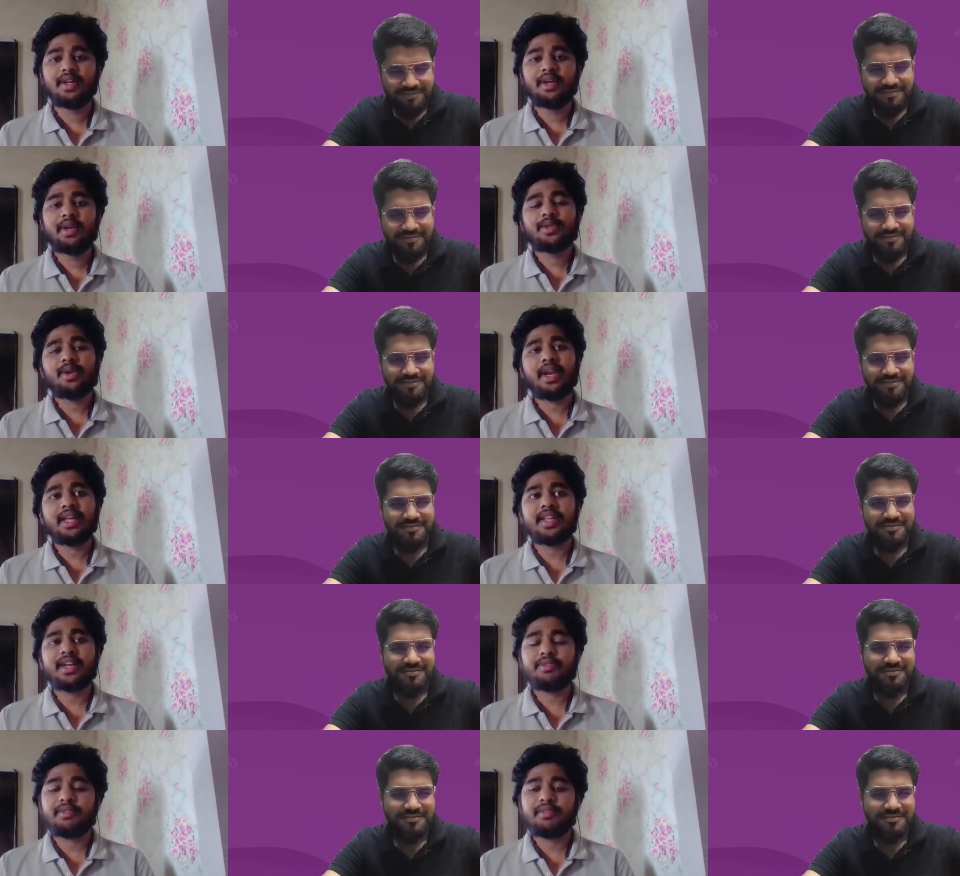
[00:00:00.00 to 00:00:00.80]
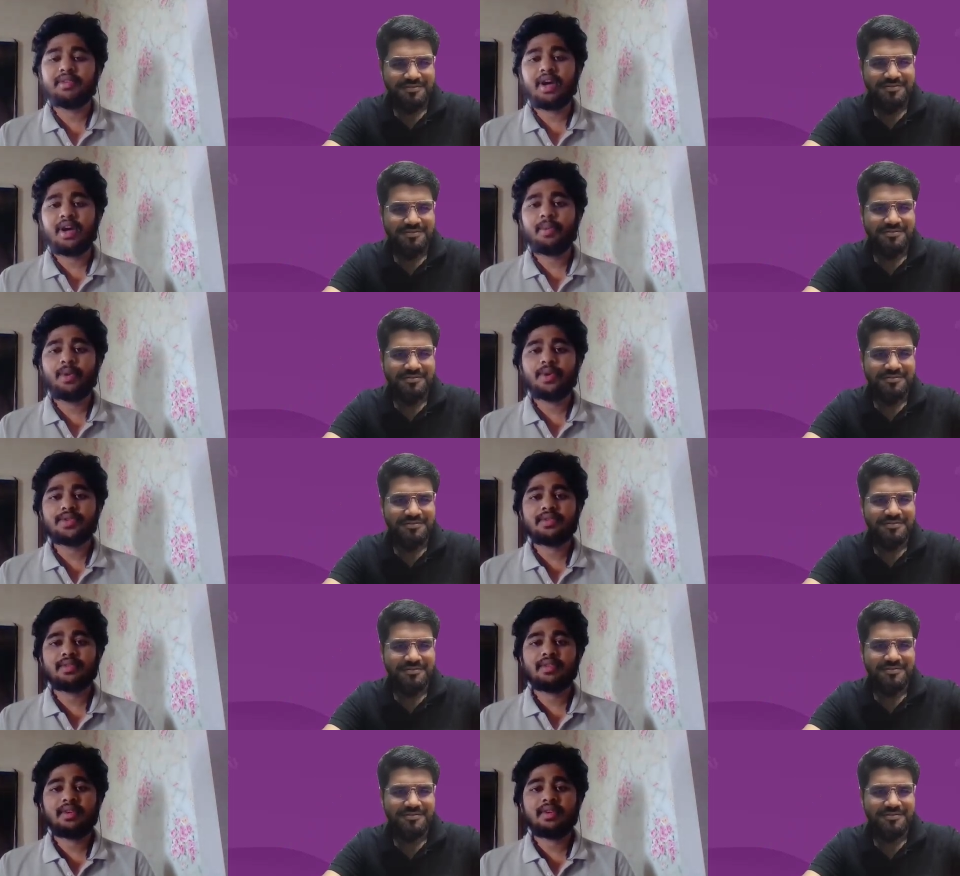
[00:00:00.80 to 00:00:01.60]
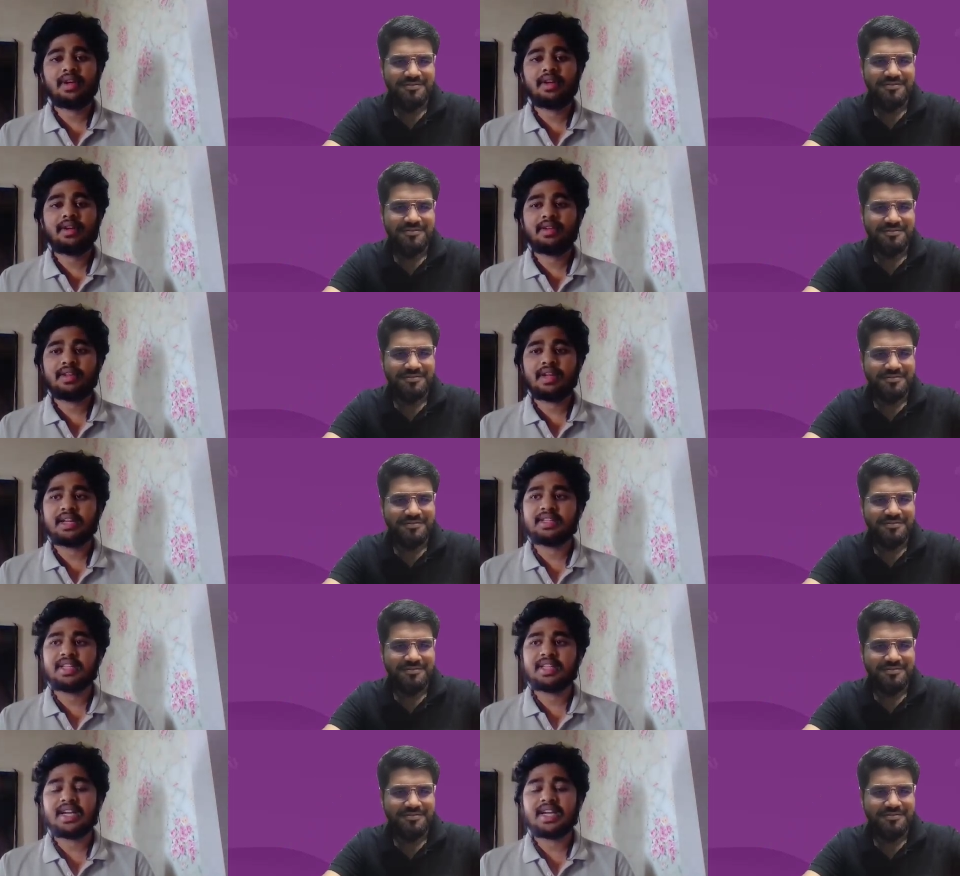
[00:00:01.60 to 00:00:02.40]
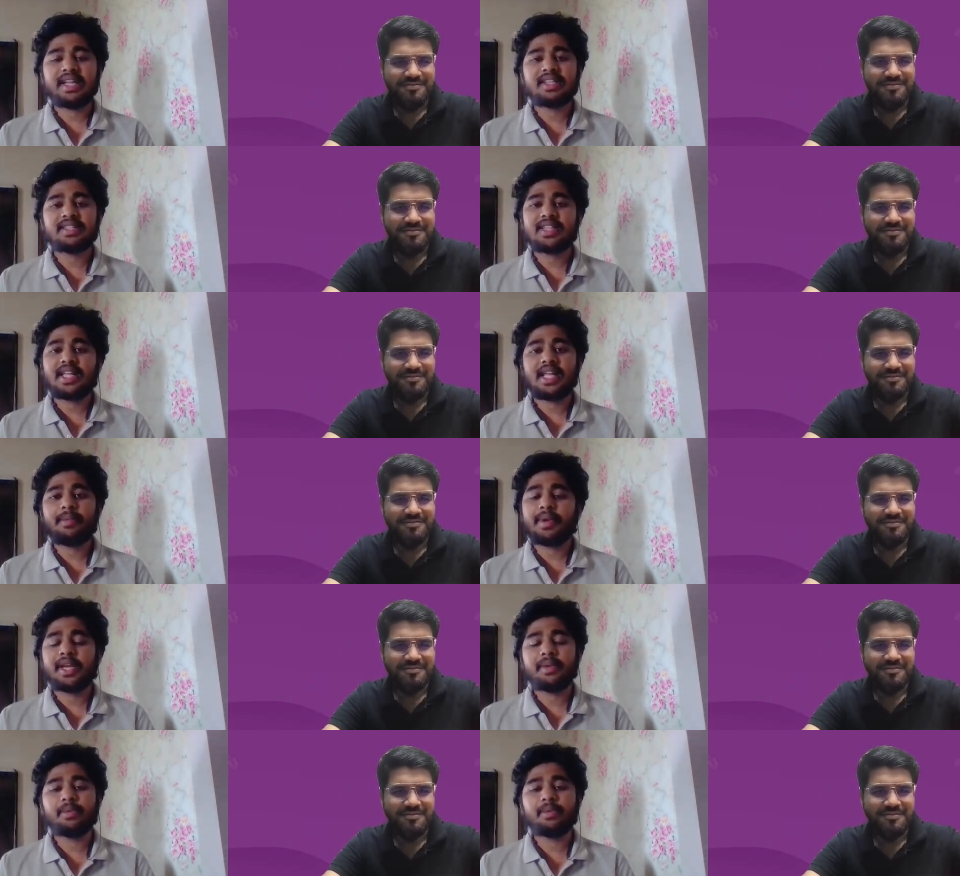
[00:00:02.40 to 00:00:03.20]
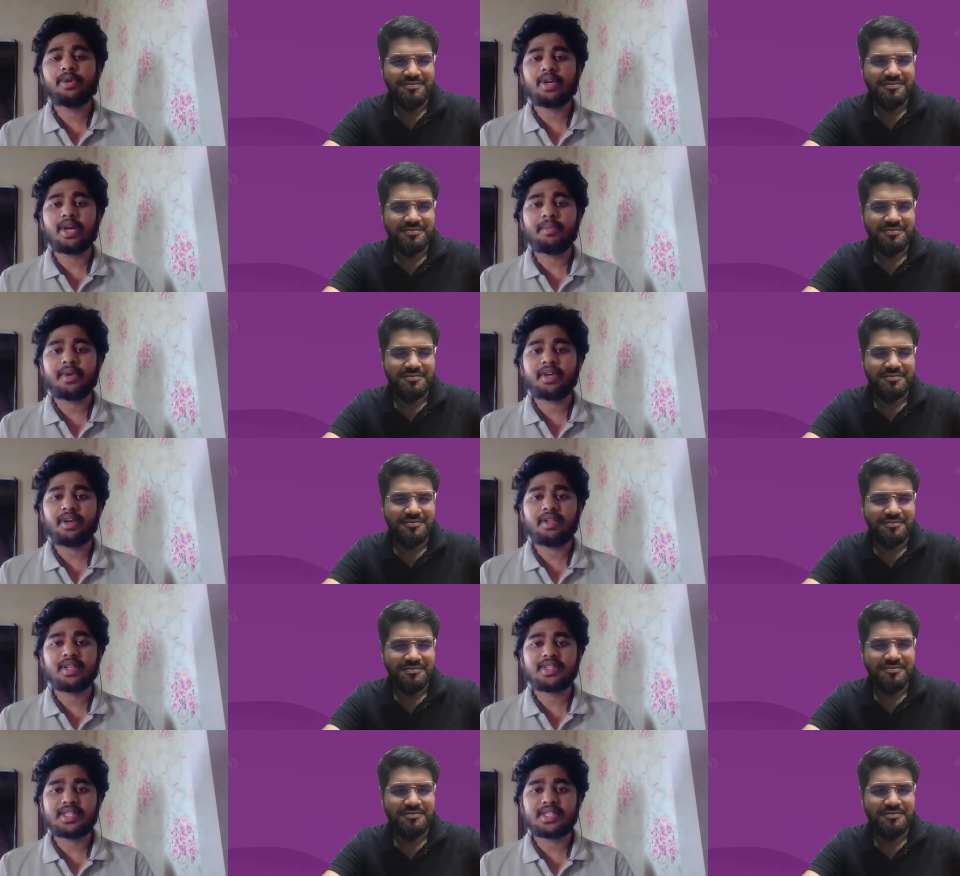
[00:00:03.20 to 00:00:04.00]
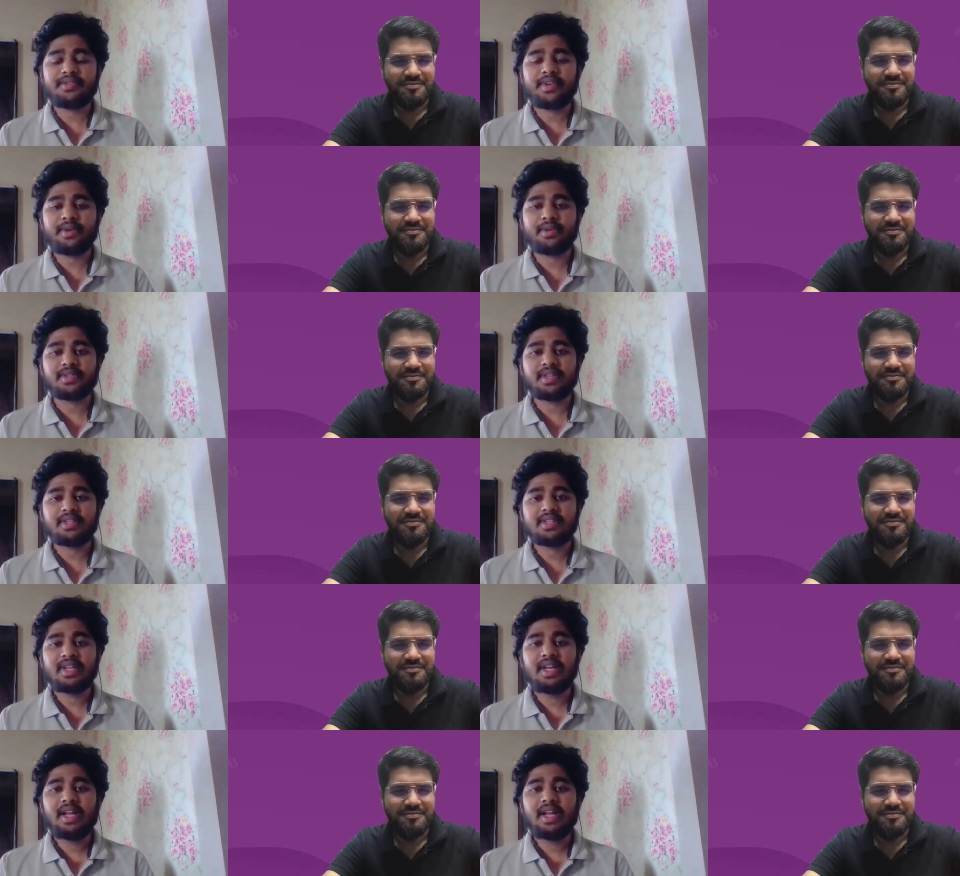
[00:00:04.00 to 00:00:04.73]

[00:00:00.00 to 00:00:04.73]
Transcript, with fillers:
Speaker 1: Hmm. So like that, almost uh, at the starting stage, I'm unable to complete all the sixty-five questions.